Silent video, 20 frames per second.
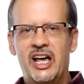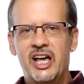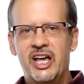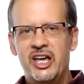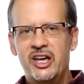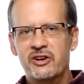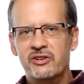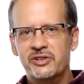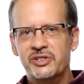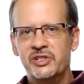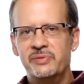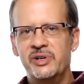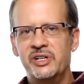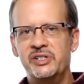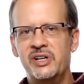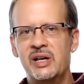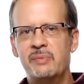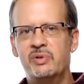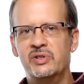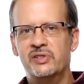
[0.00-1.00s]
Here are some
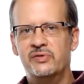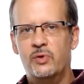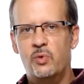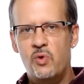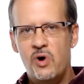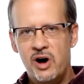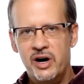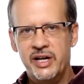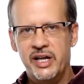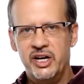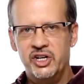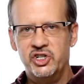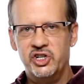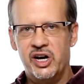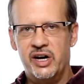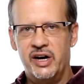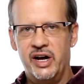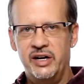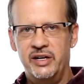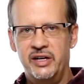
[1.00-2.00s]
examples of a walking
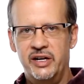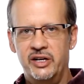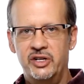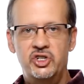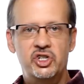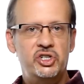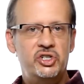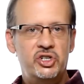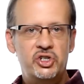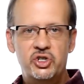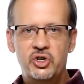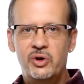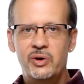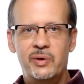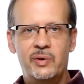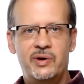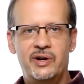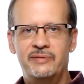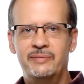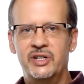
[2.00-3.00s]
shot I did just to show you
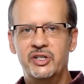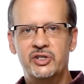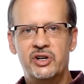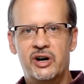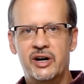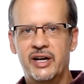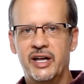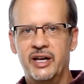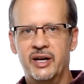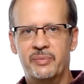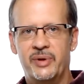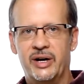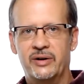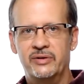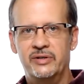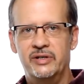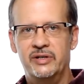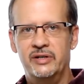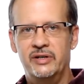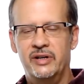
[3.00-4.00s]
what I've been talking
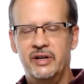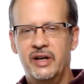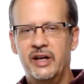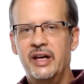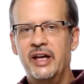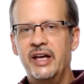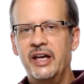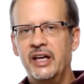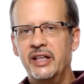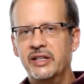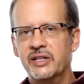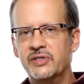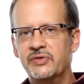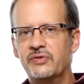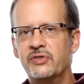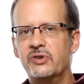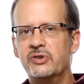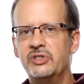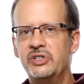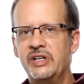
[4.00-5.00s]
about. In this
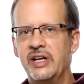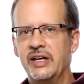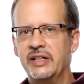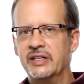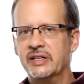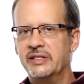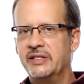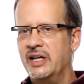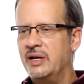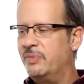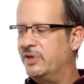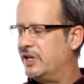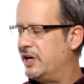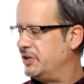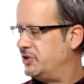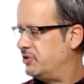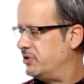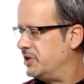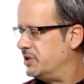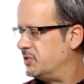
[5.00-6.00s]
first take, the
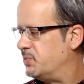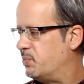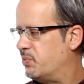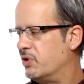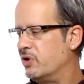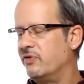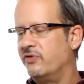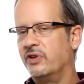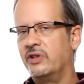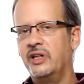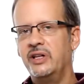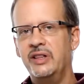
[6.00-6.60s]
stabilizer is perfectly